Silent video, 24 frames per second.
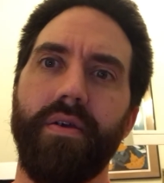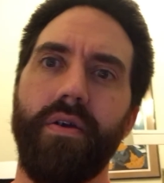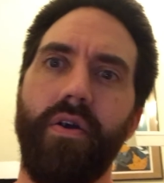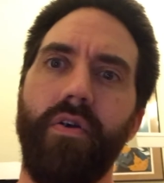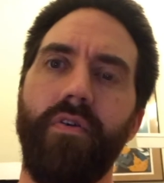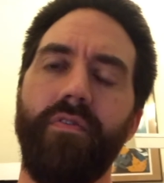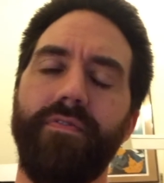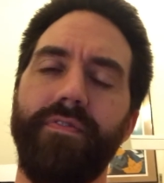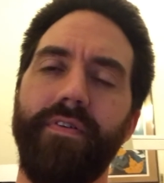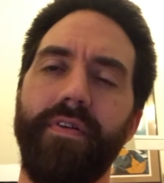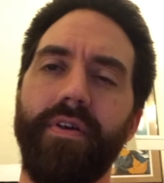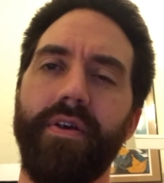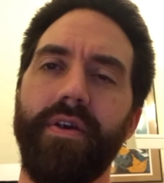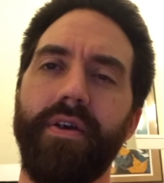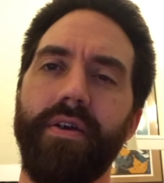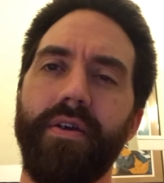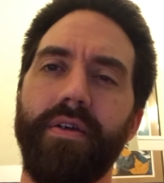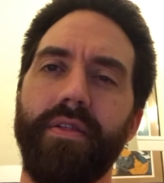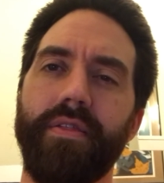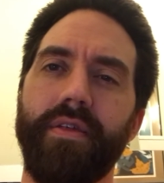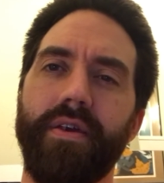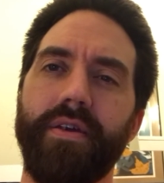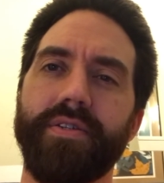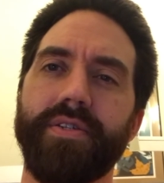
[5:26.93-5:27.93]
hopefully
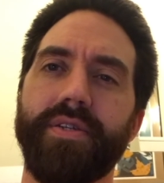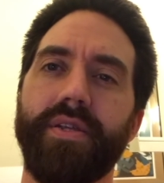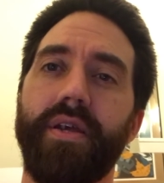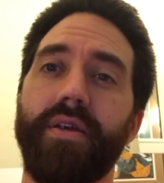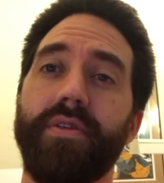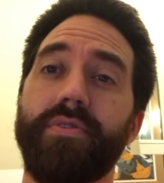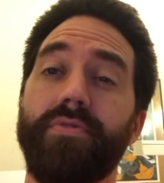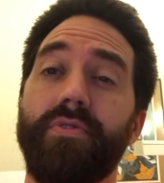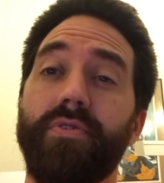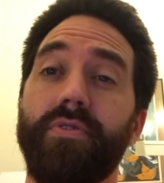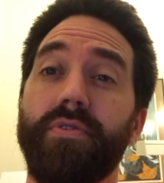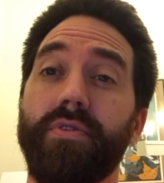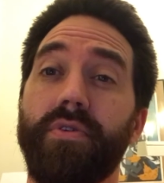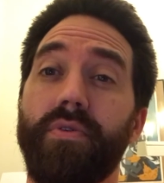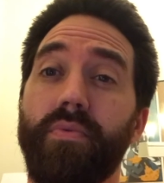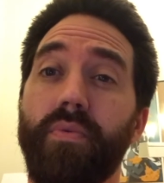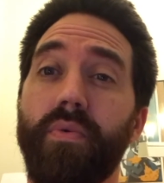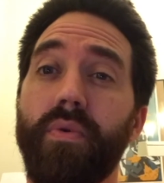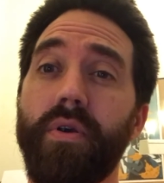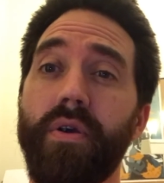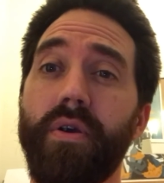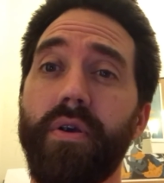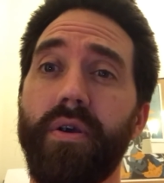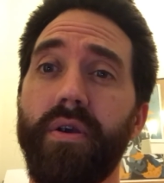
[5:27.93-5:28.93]
they stay true to their
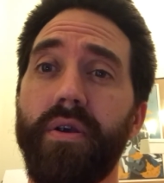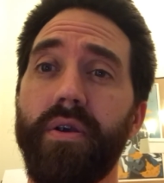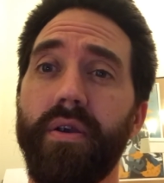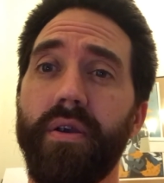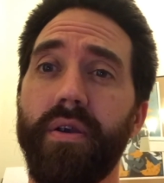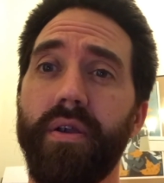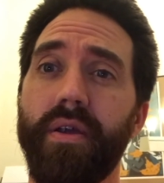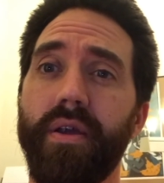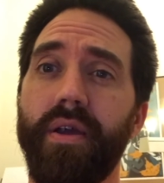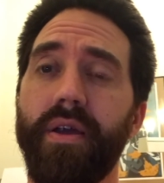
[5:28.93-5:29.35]
word